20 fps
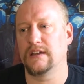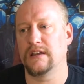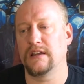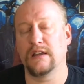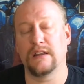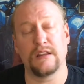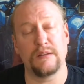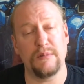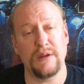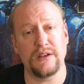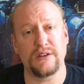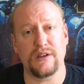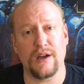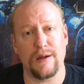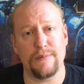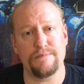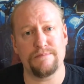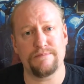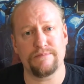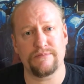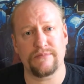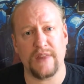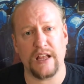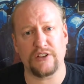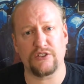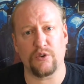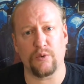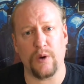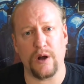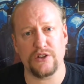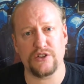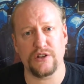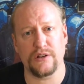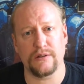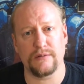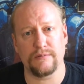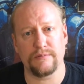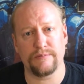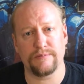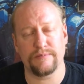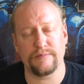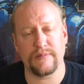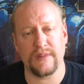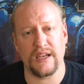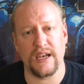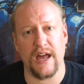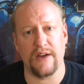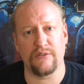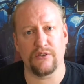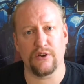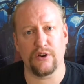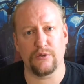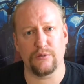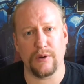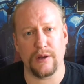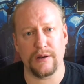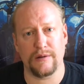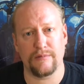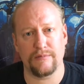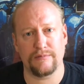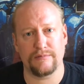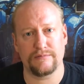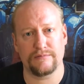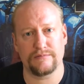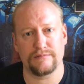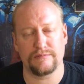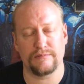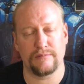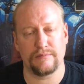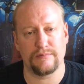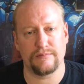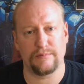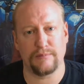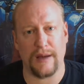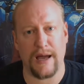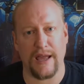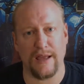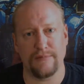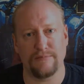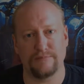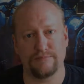In the meantime, thanks for watching and have a good one. Bye.